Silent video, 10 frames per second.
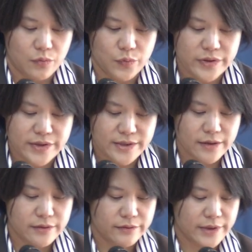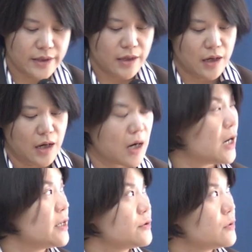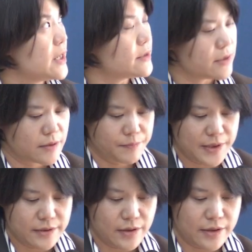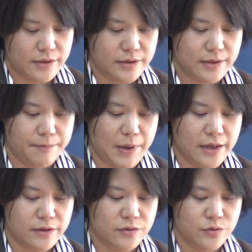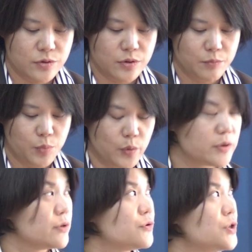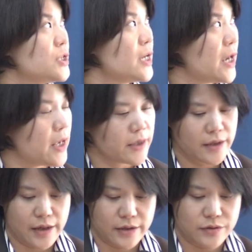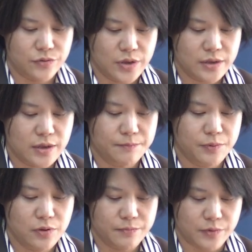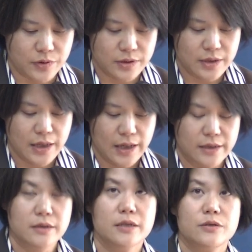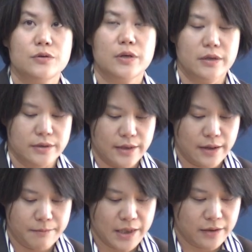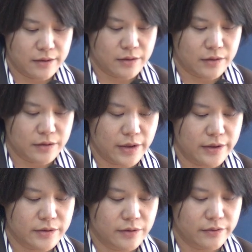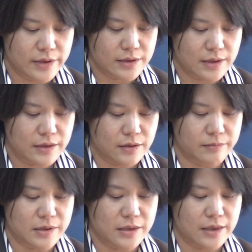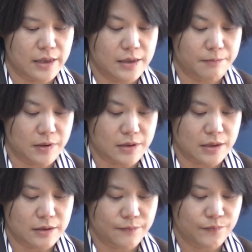We recently isolated the B cells that bind to both GN and GC probes and need to examine the characteristics of these antibodies.